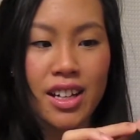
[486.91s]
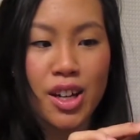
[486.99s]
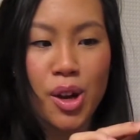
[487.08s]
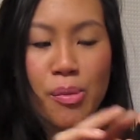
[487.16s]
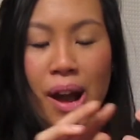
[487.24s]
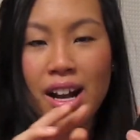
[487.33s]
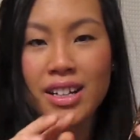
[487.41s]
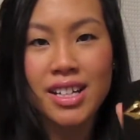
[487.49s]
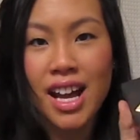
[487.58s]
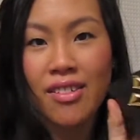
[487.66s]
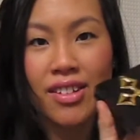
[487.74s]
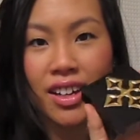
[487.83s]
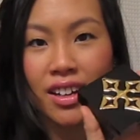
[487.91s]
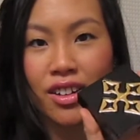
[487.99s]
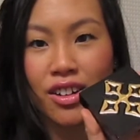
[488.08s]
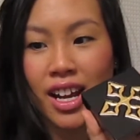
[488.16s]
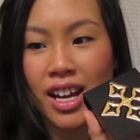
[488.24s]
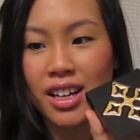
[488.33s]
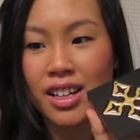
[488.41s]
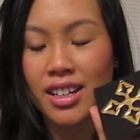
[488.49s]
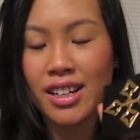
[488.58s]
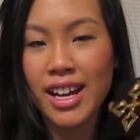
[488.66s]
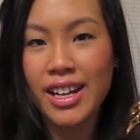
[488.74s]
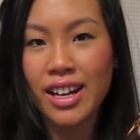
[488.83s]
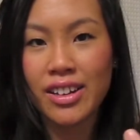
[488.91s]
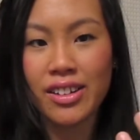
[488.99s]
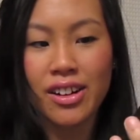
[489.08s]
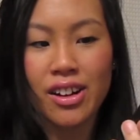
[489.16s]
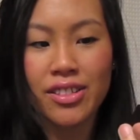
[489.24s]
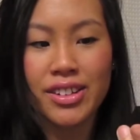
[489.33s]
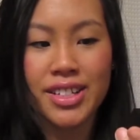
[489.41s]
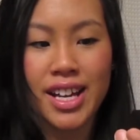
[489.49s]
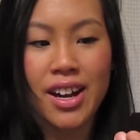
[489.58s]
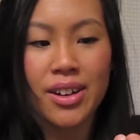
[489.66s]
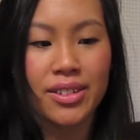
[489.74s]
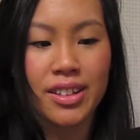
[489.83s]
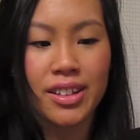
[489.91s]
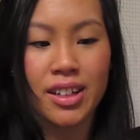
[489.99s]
go back to having a great night out on the town.